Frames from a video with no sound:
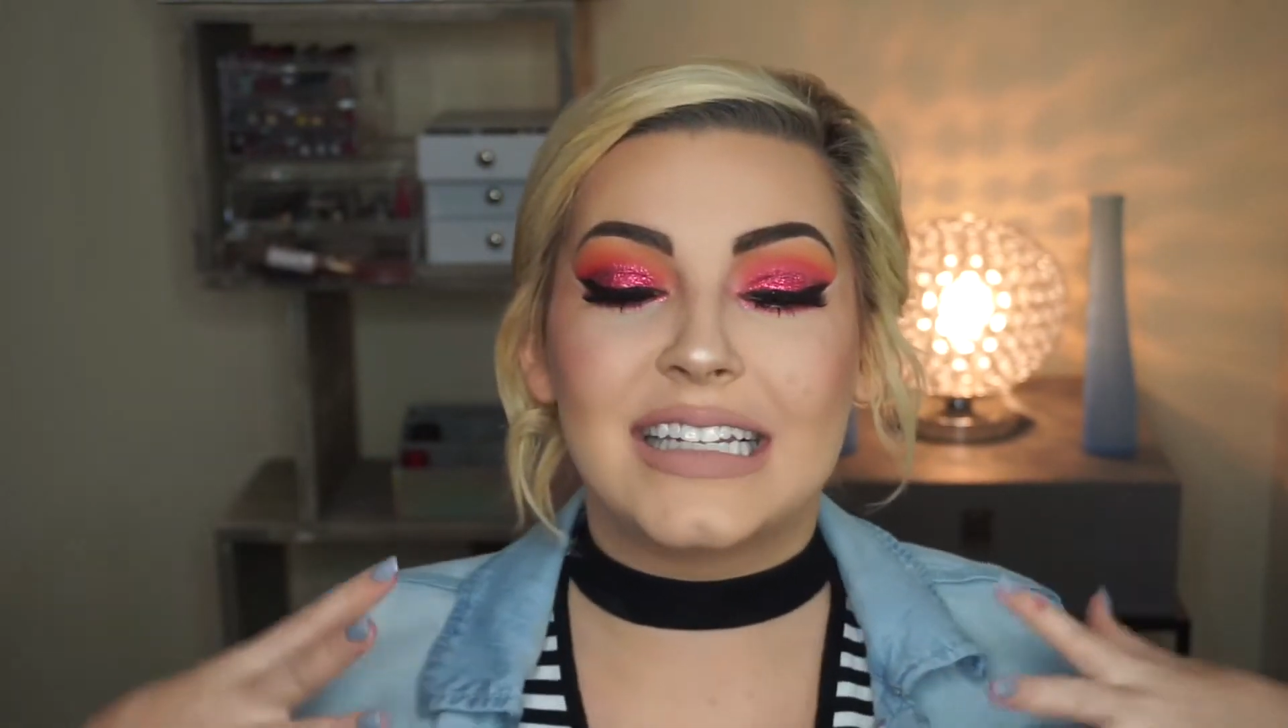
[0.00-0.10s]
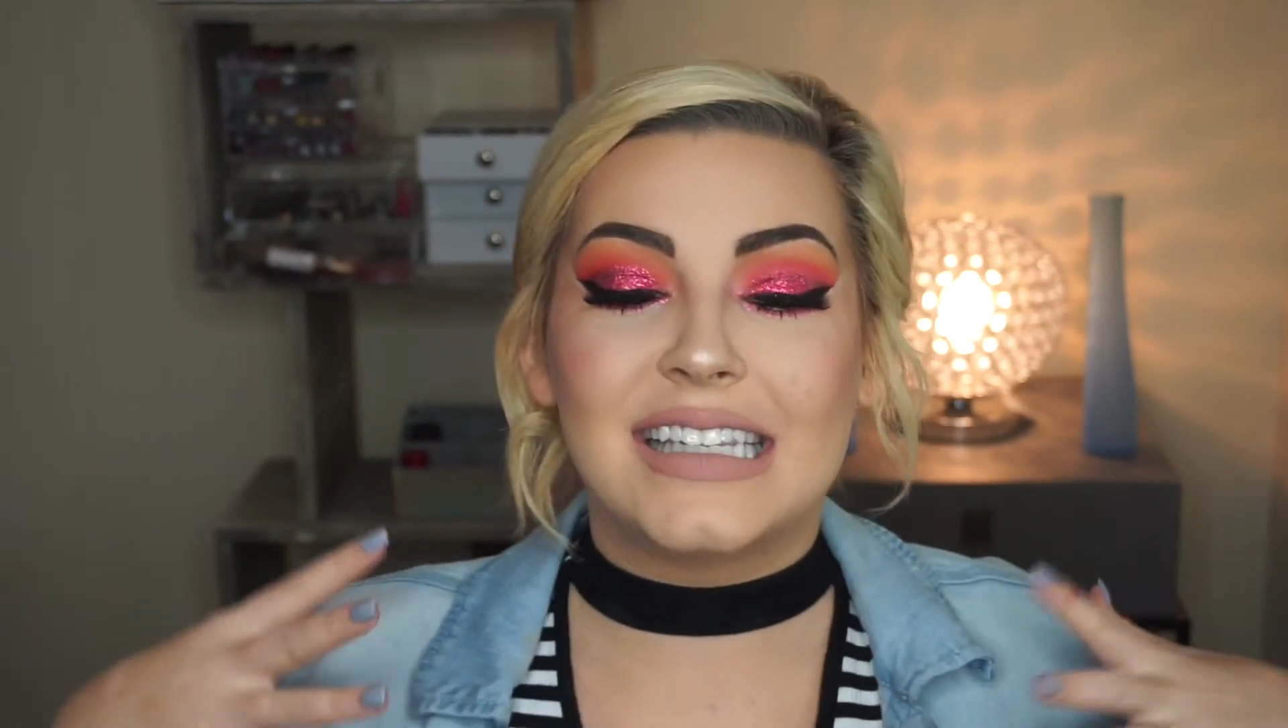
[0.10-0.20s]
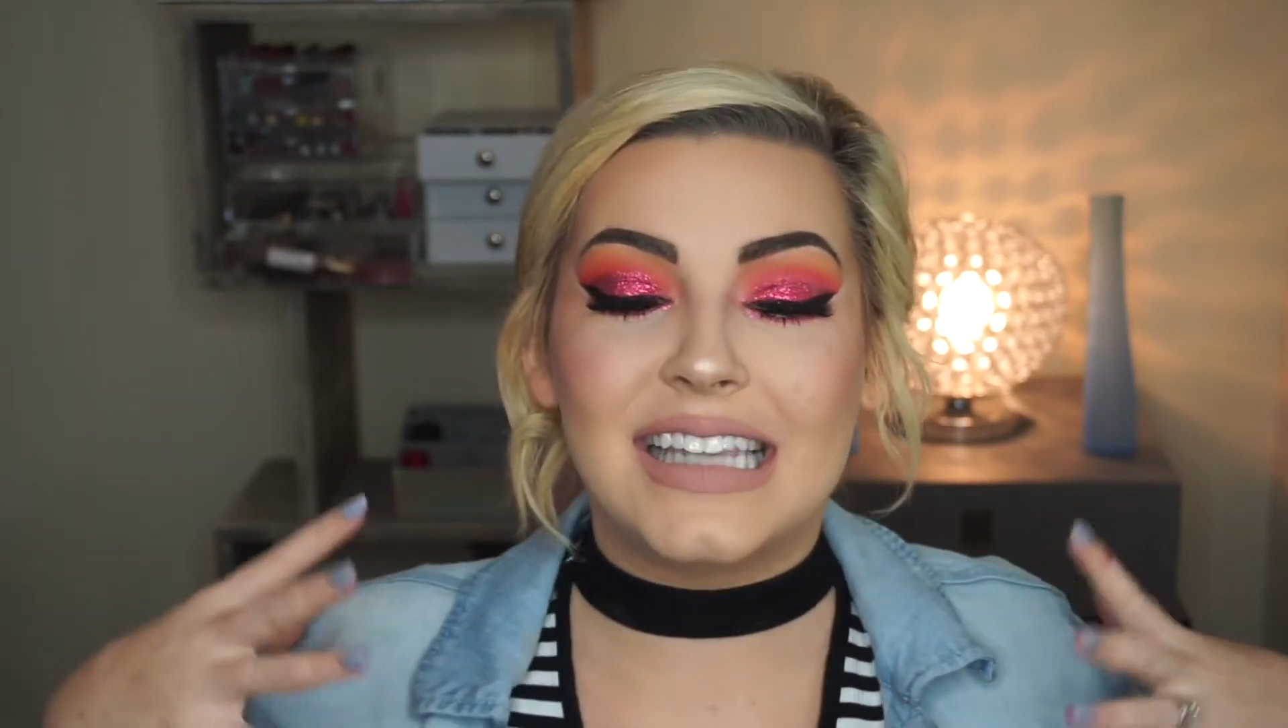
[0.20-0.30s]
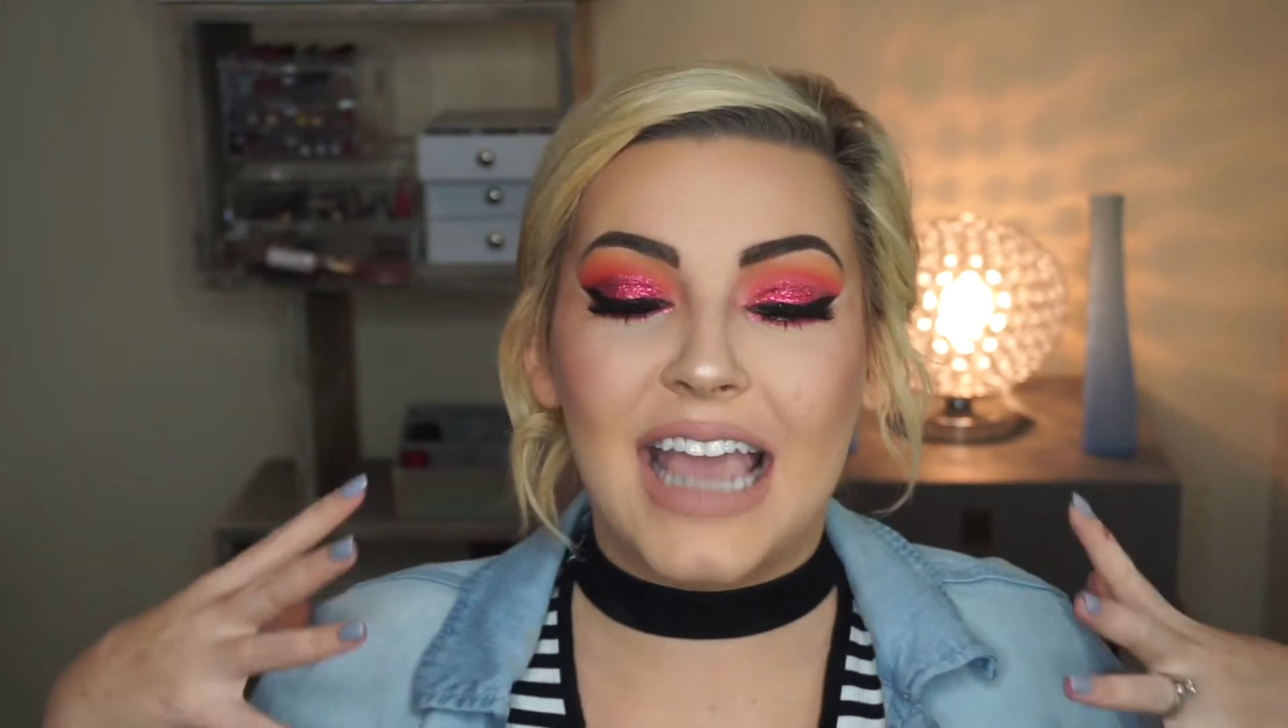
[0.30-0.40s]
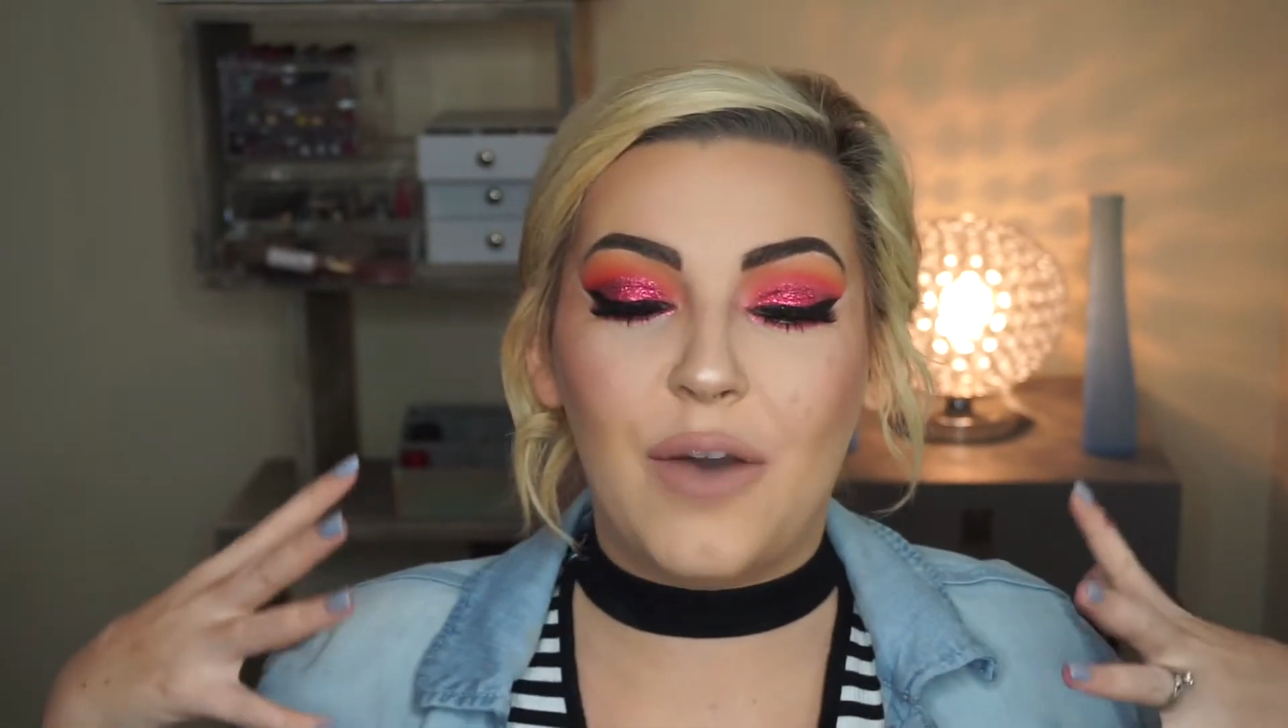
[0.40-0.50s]
to
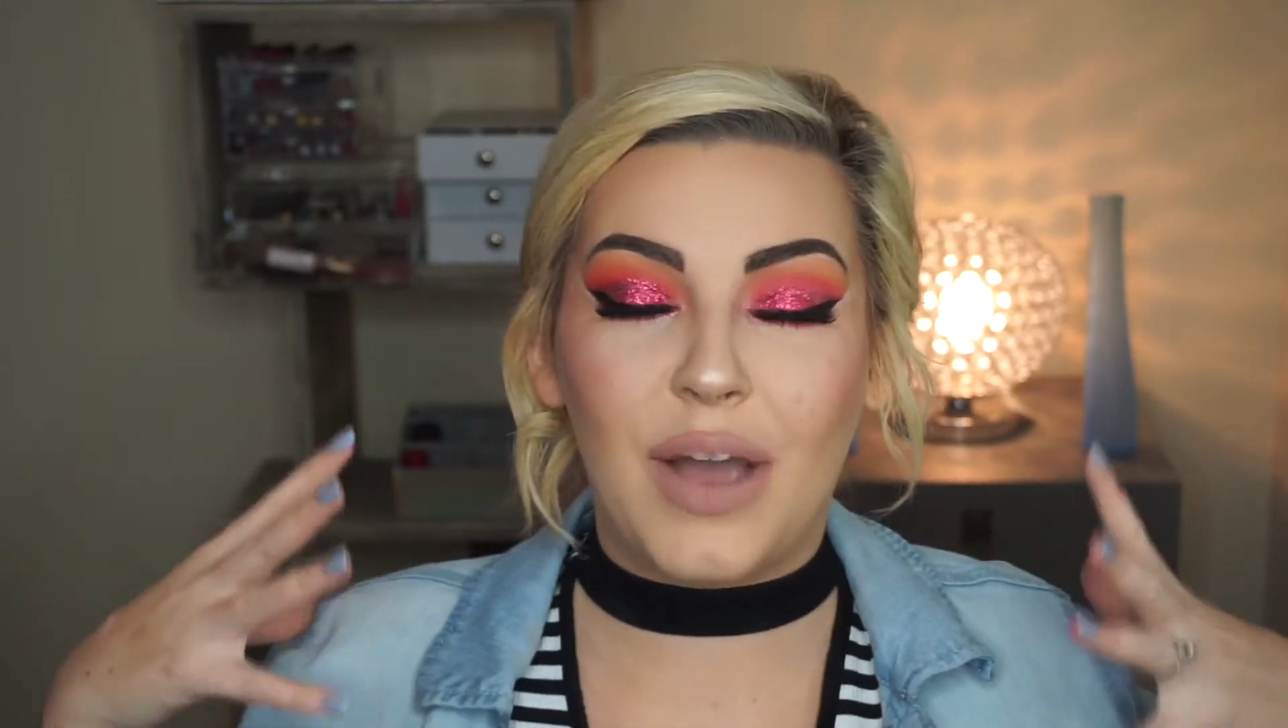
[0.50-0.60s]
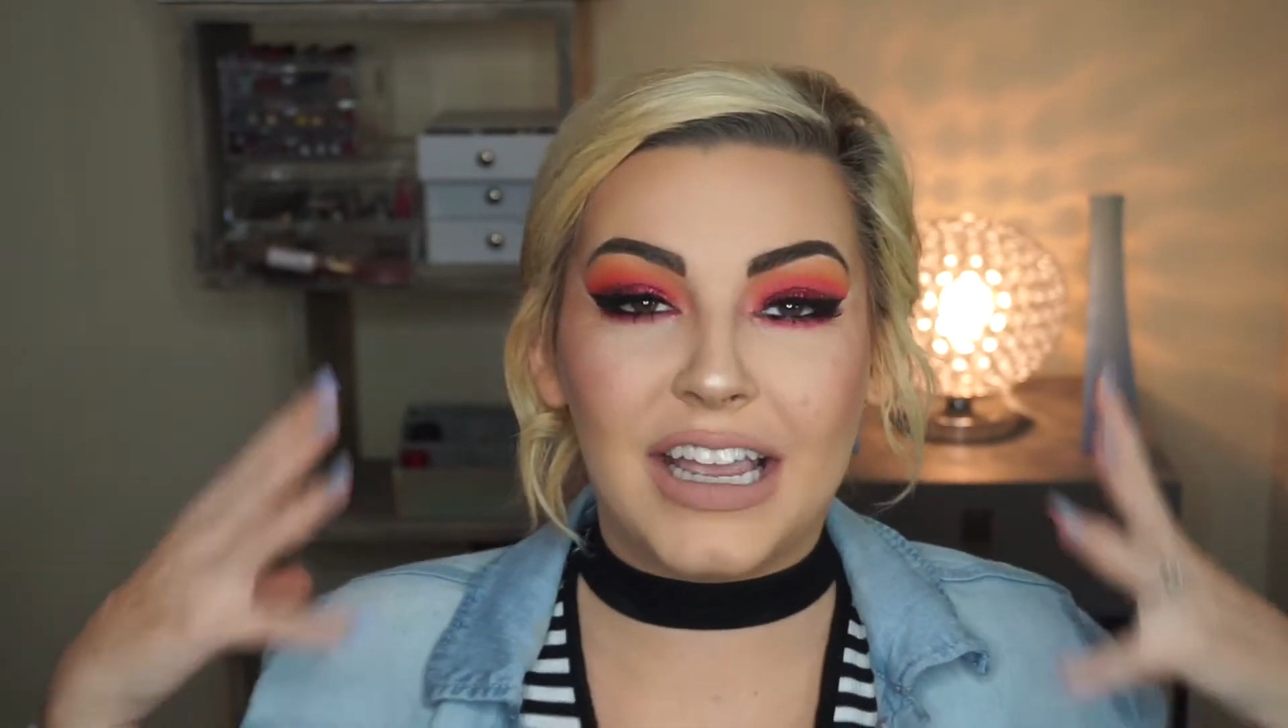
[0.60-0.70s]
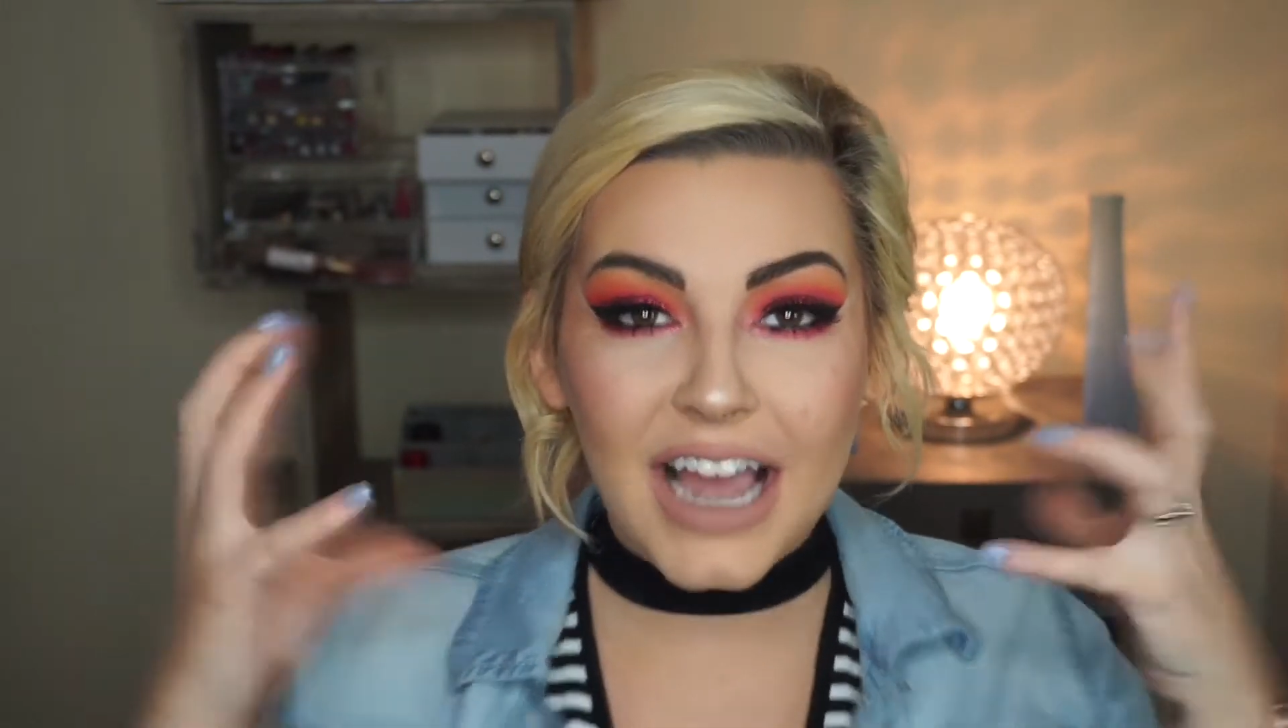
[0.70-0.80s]
see how I